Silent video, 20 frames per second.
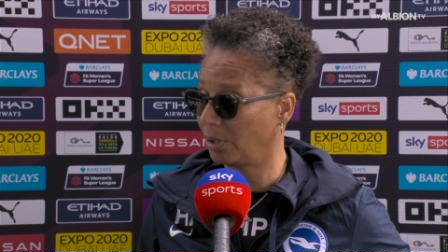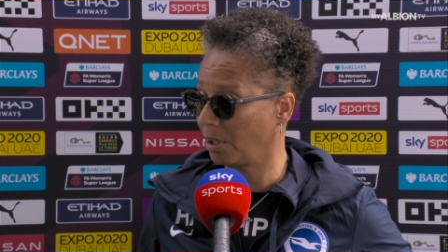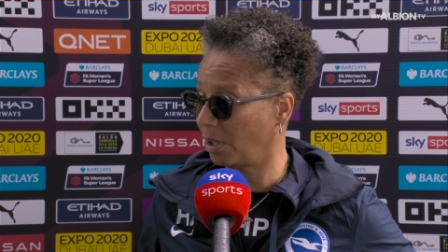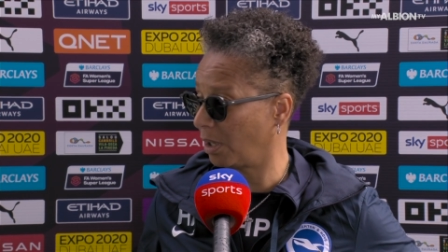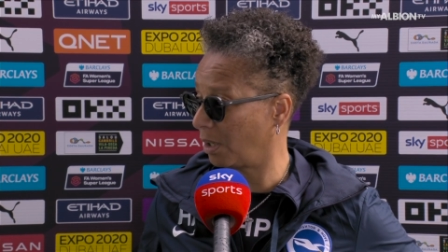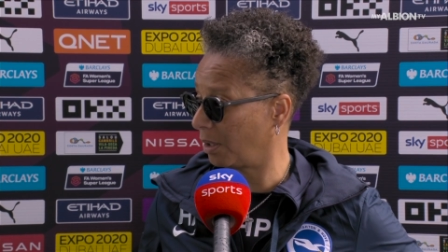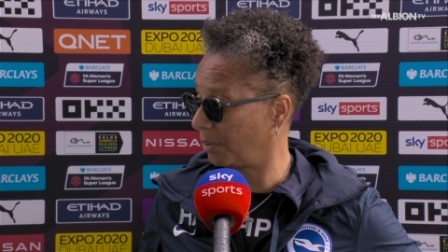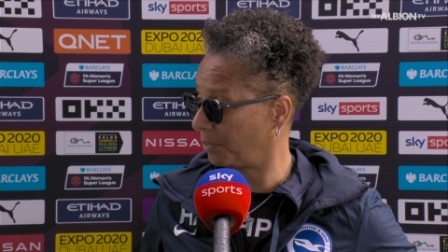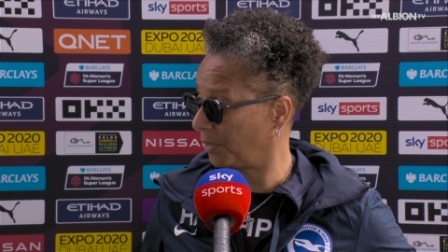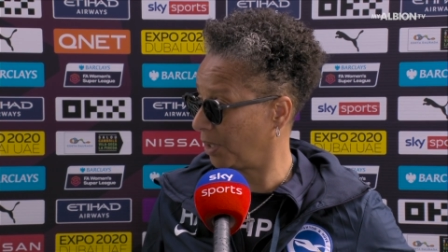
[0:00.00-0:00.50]

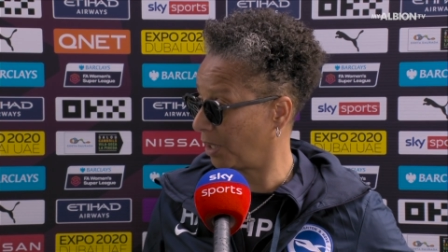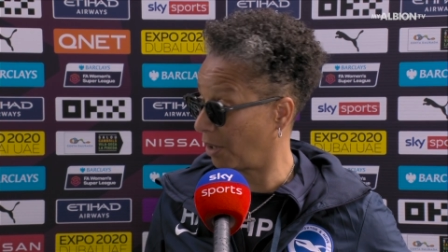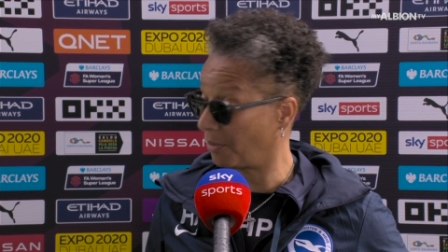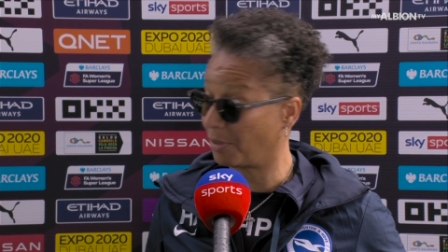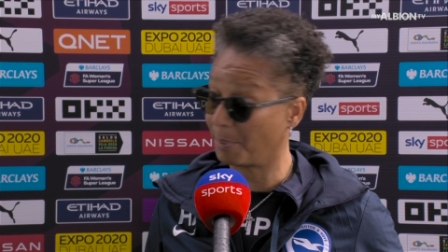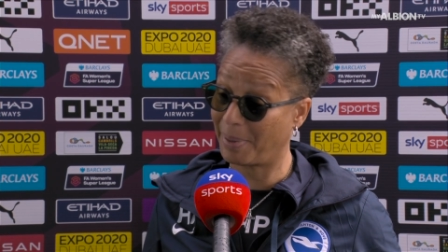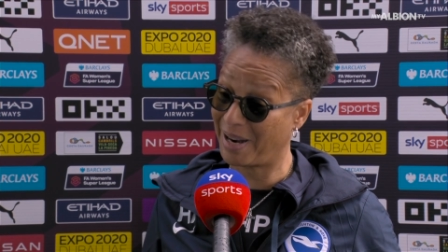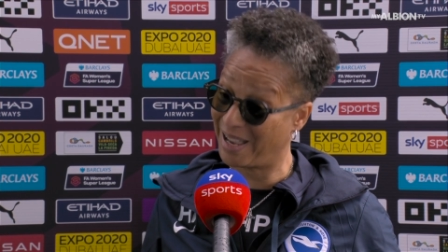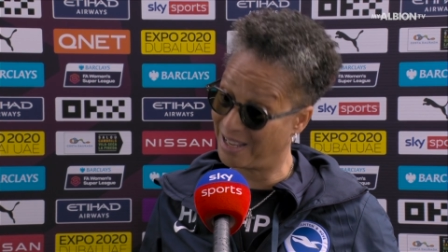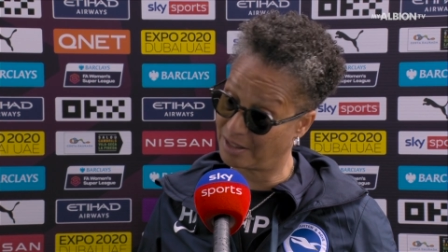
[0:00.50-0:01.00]
Um, you know,
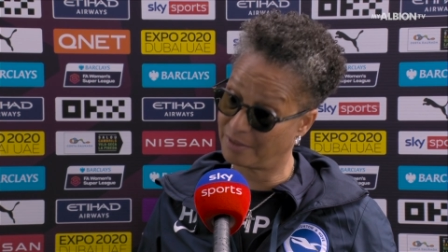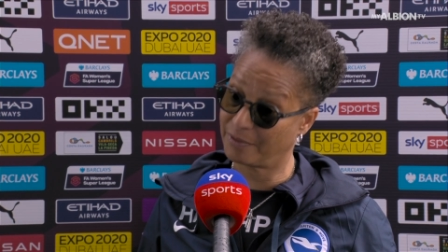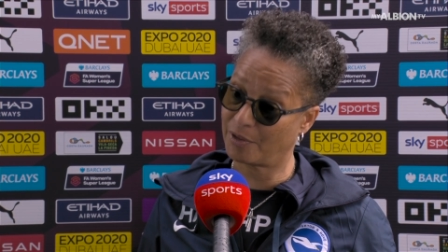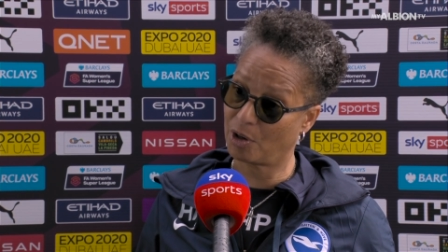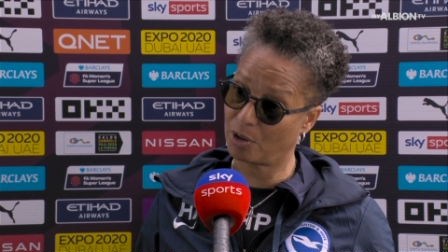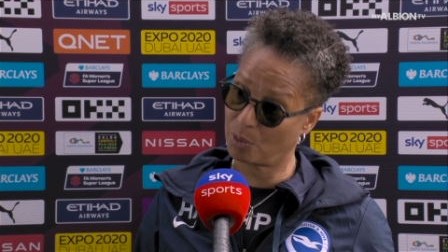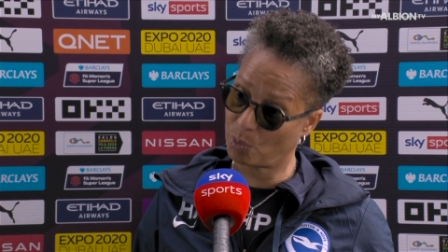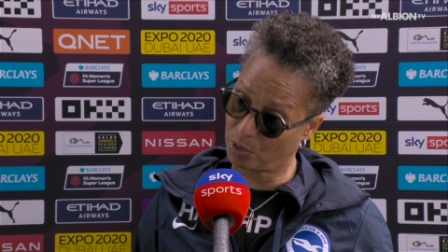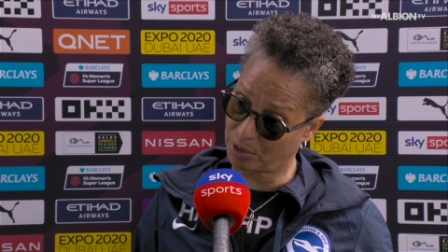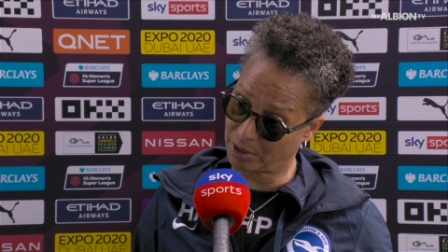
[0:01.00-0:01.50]
the players have
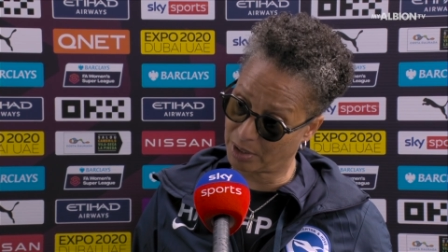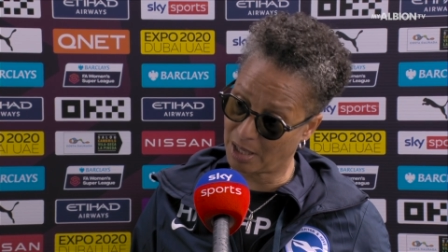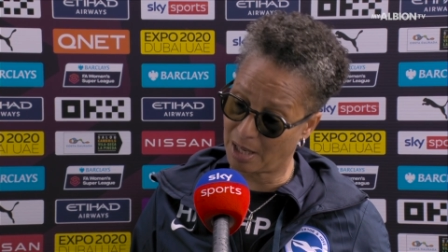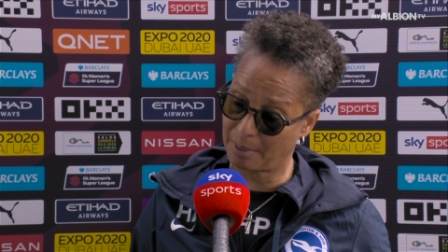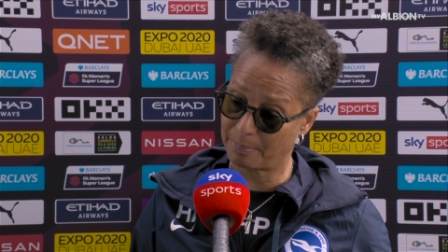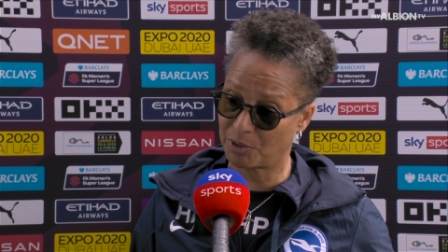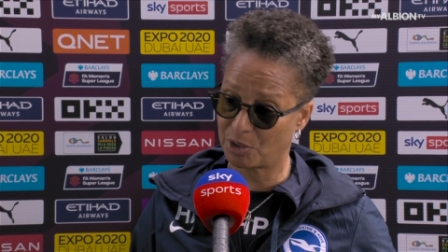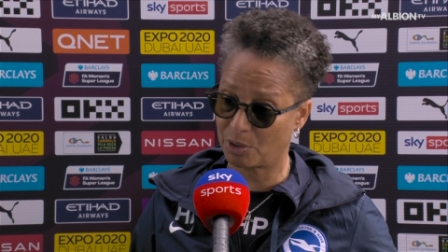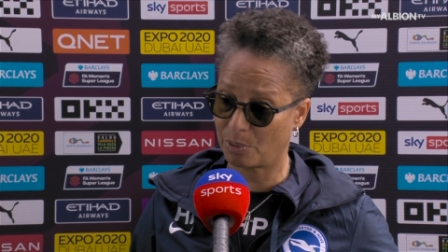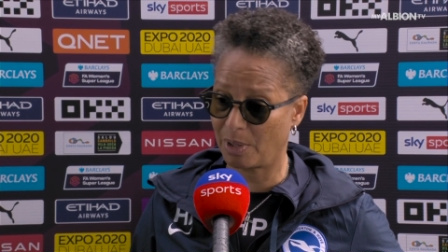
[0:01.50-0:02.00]
got to want to
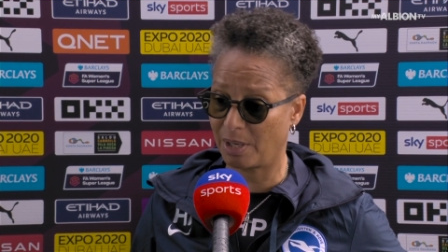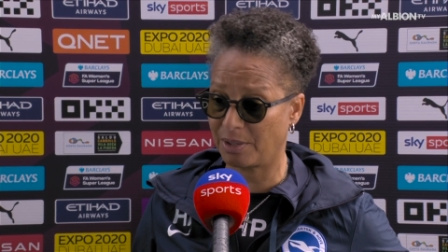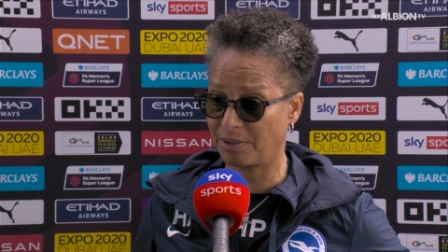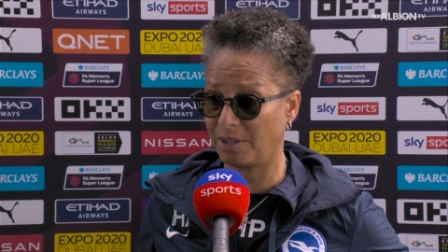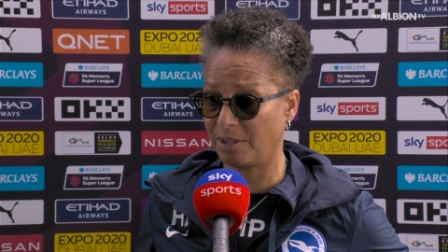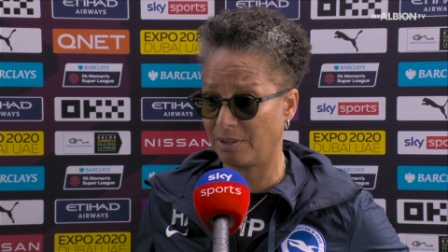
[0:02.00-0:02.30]
come to us.